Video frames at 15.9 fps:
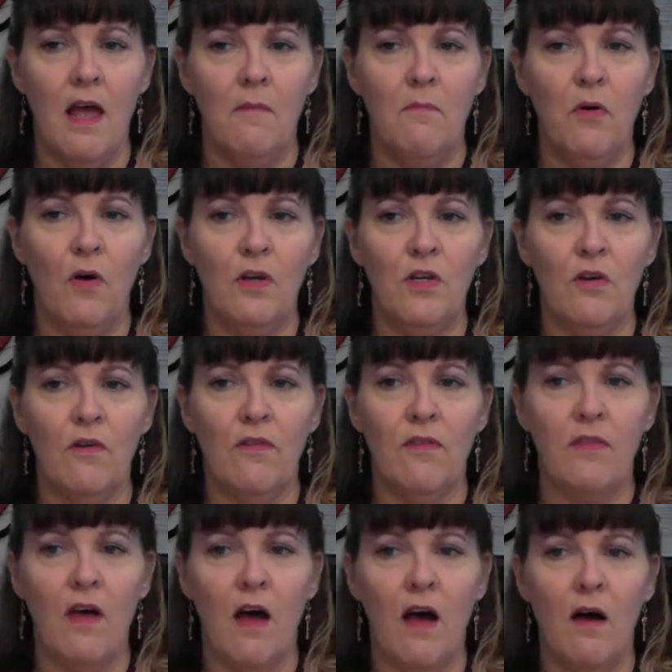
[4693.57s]
Put your
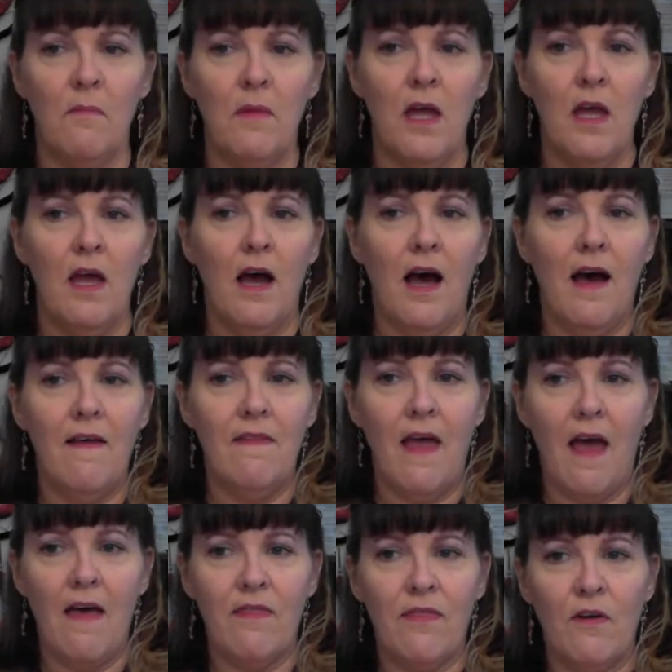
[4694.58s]
thumb on
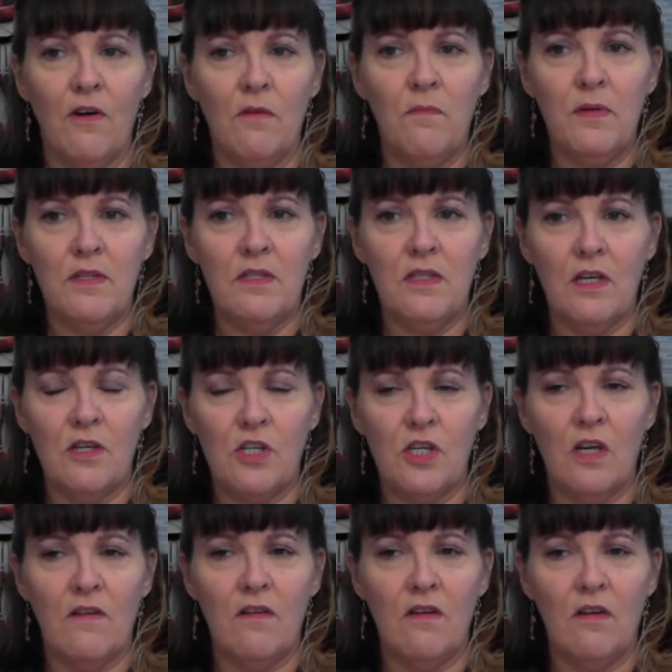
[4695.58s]
that third
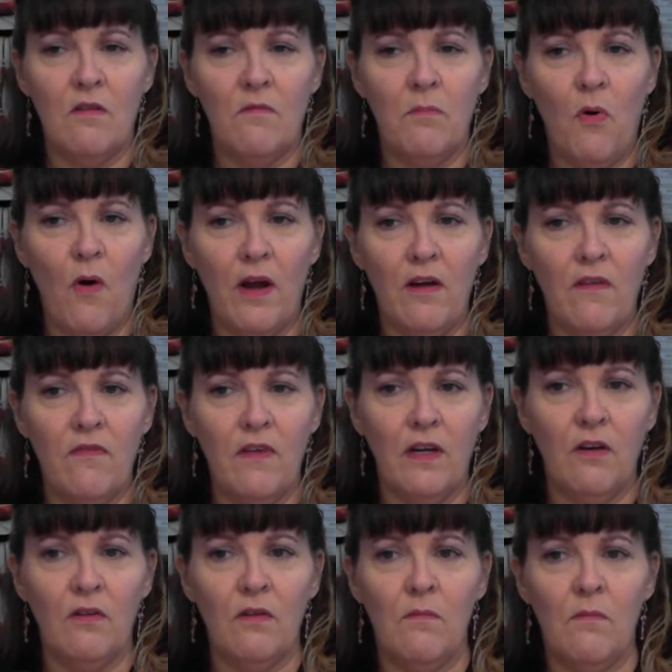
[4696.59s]
position, pointer
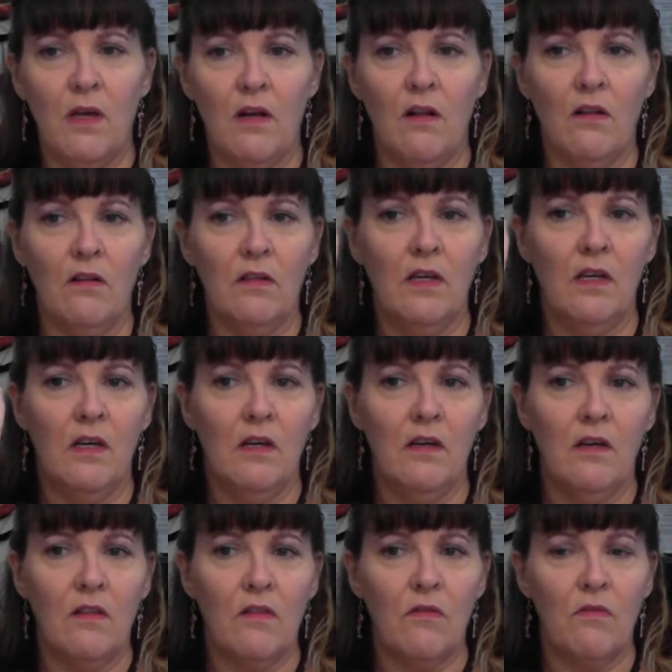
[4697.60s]
finger in the middle,
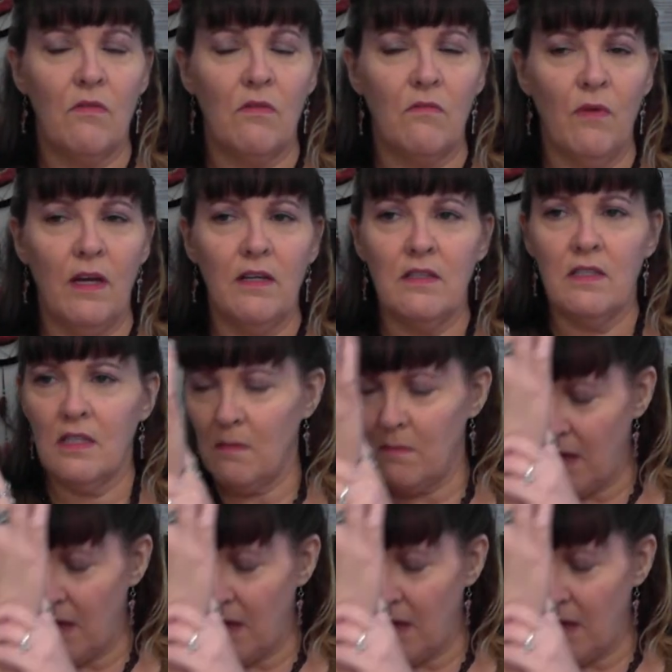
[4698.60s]
rings in the